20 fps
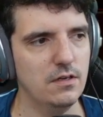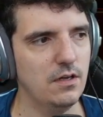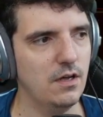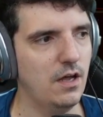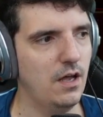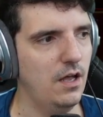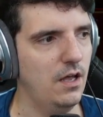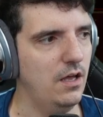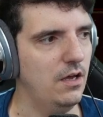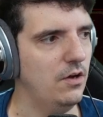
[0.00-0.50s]

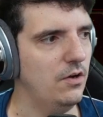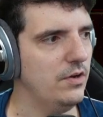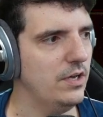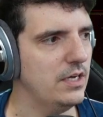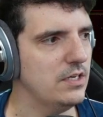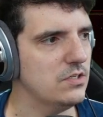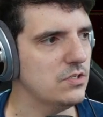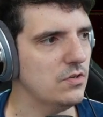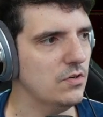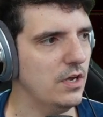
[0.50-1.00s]

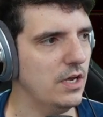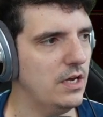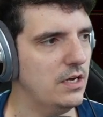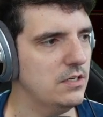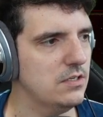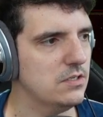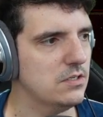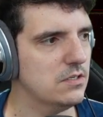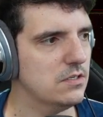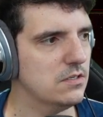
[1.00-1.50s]
Okay, so
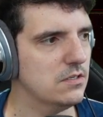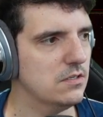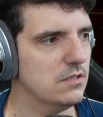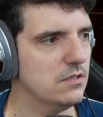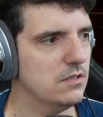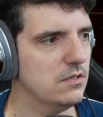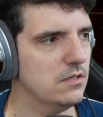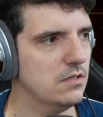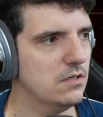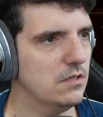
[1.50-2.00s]
guys...
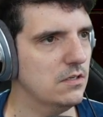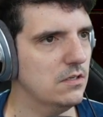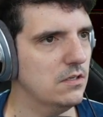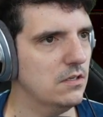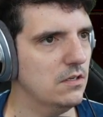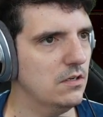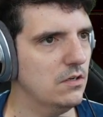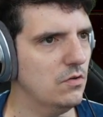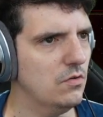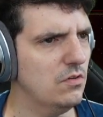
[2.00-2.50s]

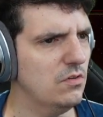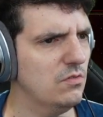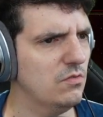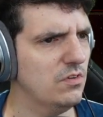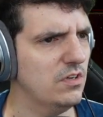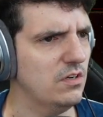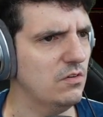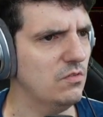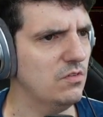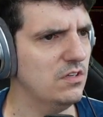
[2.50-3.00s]
Oh,
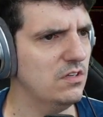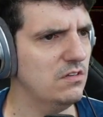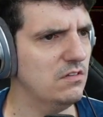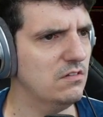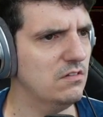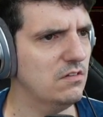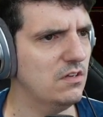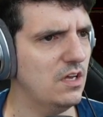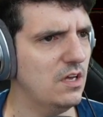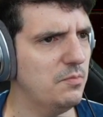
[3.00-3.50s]
wait, what
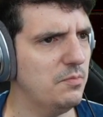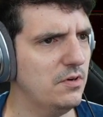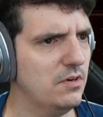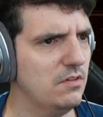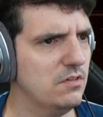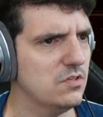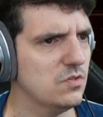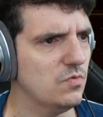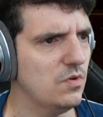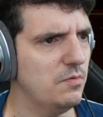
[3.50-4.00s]
happened to
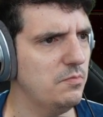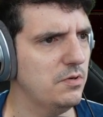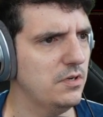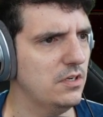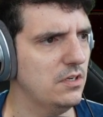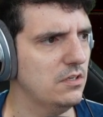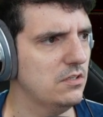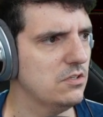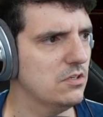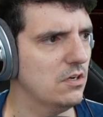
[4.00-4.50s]
this
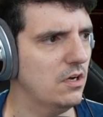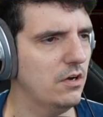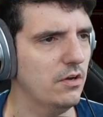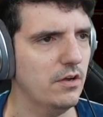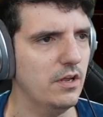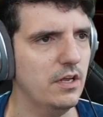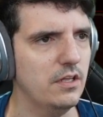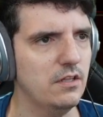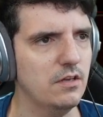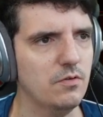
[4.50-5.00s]
webpage? Oh,
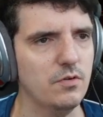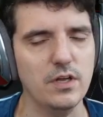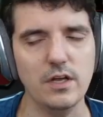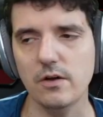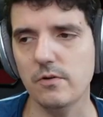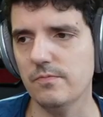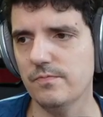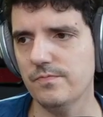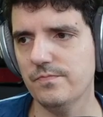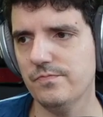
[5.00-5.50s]
okay, there we
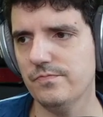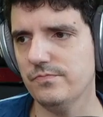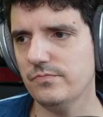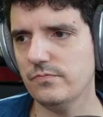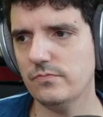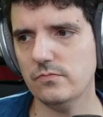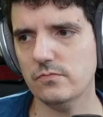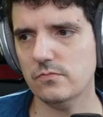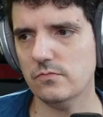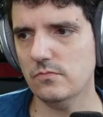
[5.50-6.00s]
go.
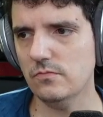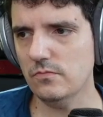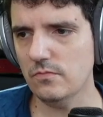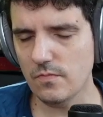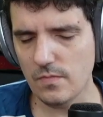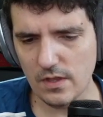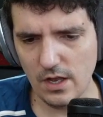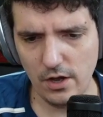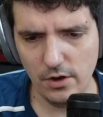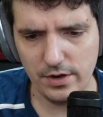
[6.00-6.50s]

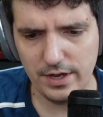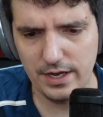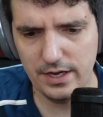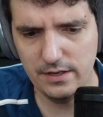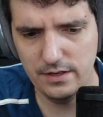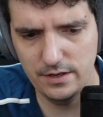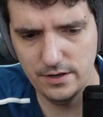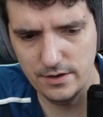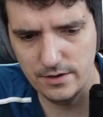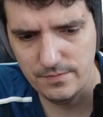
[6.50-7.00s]
Okay,
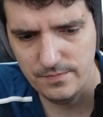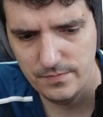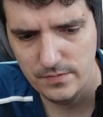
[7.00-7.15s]
here.